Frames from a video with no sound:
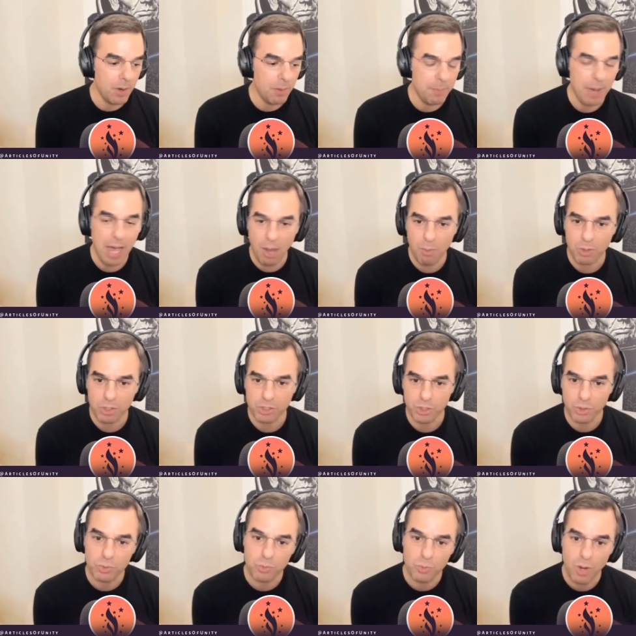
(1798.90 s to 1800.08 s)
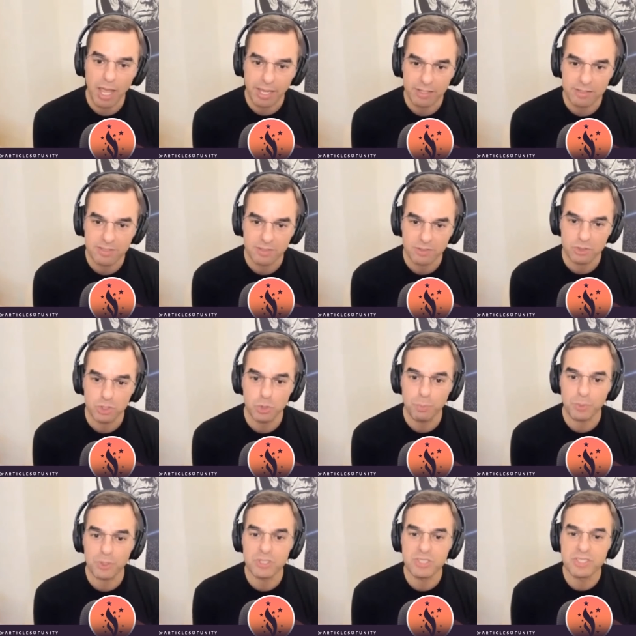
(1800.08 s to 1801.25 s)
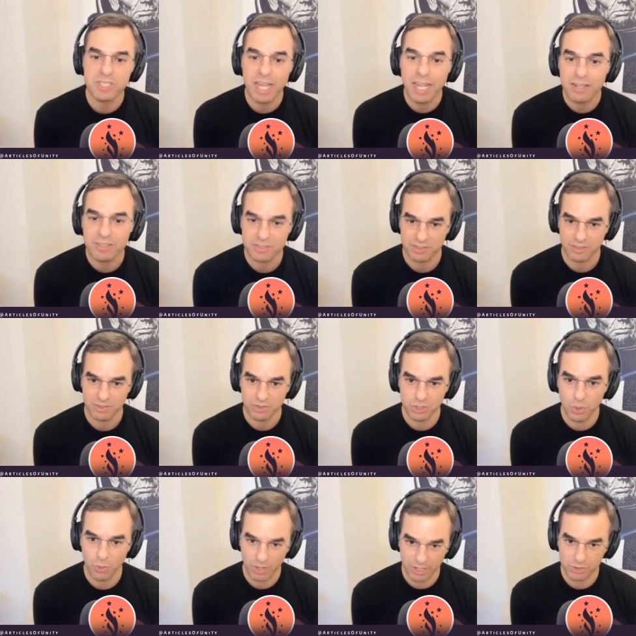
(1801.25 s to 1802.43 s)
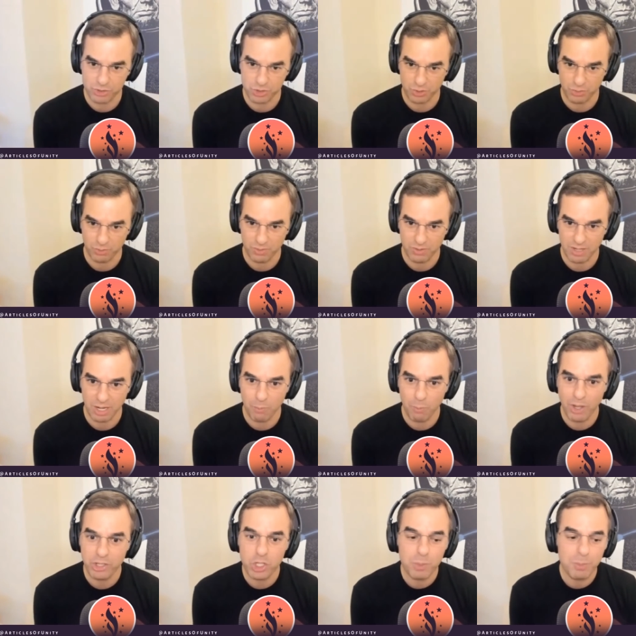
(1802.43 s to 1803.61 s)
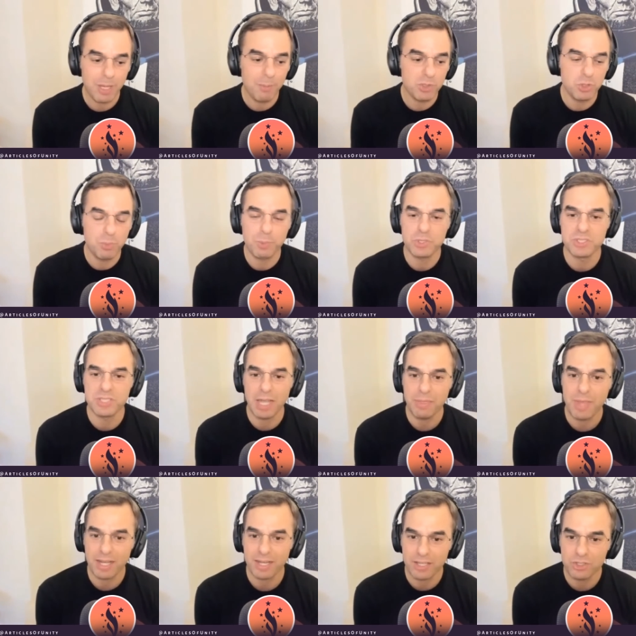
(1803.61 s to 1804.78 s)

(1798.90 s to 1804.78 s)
power, your right to present your issue. I want you to be able to present that